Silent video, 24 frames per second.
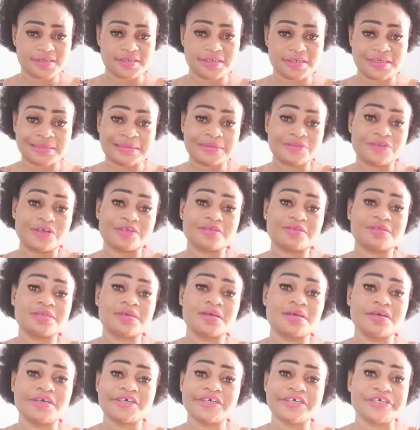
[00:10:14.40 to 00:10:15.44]
It's not
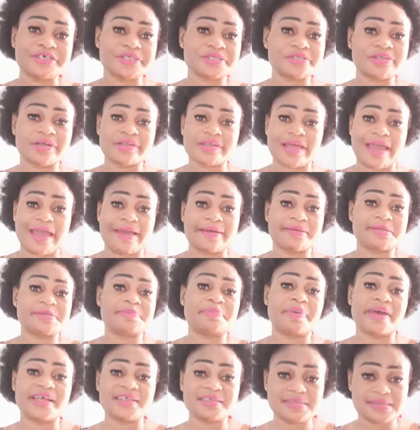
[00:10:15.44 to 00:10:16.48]

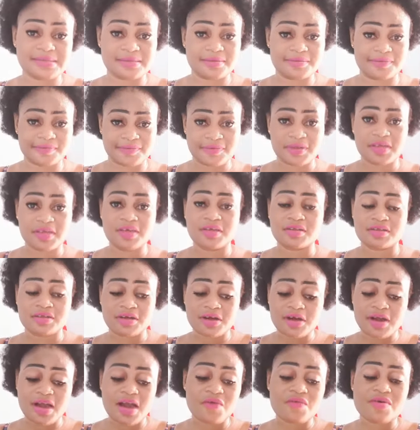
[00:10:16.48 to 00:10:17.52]
expensive.
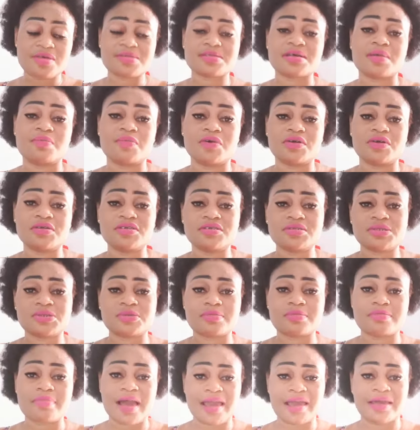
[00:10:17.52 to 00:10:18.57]
Don't go and waste some money to
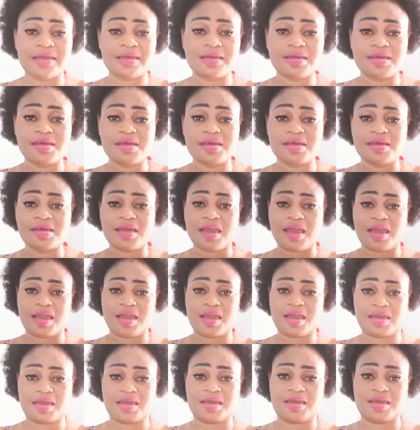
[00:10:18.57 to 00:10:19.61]
buy
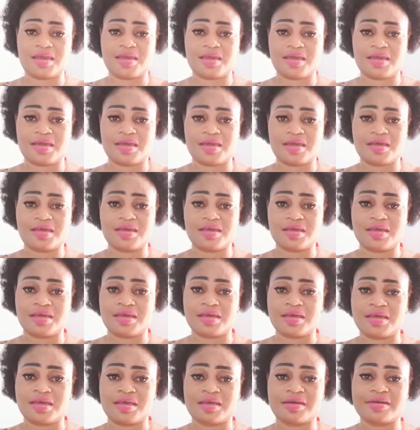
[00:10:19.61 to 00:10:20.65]

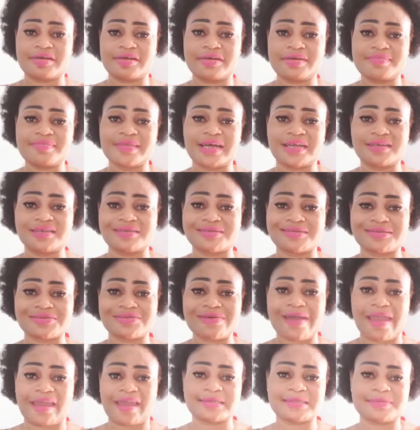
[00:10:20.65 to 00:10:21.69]
a cream that is so
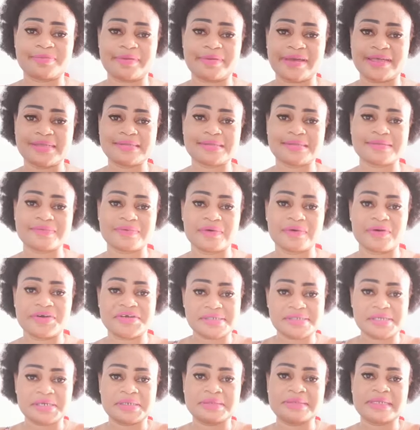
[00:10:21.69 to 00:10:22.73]
expensive, or a
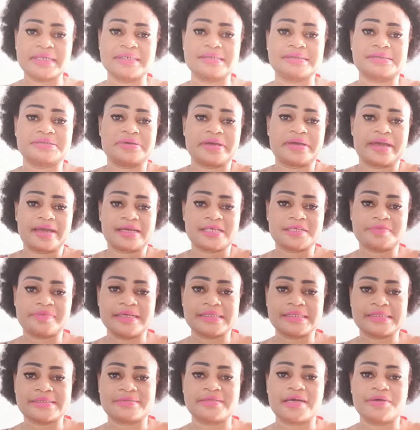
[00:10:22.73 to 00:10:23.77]
serum that is so
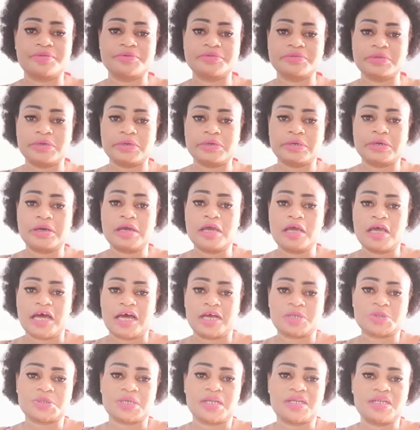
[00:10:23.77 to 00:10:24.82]
expensive that will not
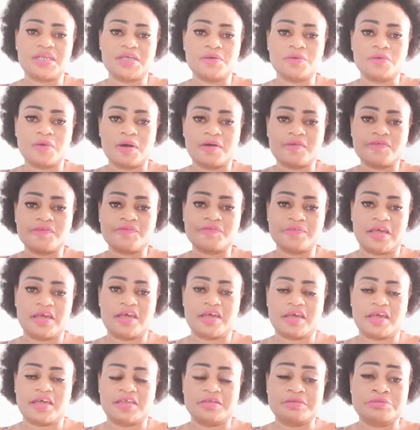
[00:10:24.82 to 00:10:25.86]
actually work.
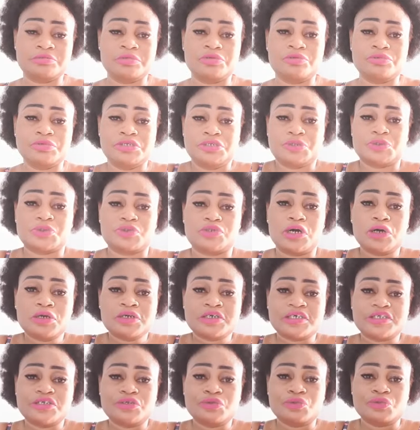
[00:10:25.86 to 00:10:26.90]
It will
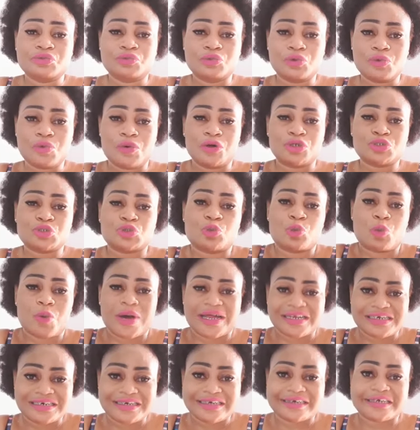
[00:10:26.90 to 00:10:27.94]
not really do what you
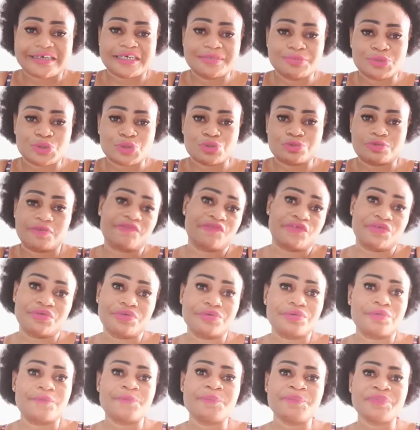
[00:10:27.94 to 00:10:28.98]
want the cream to do for
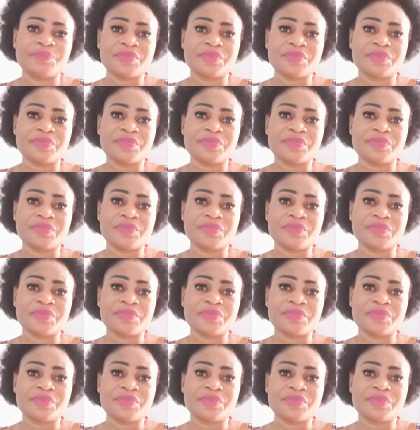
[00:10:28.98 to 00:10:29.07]
you,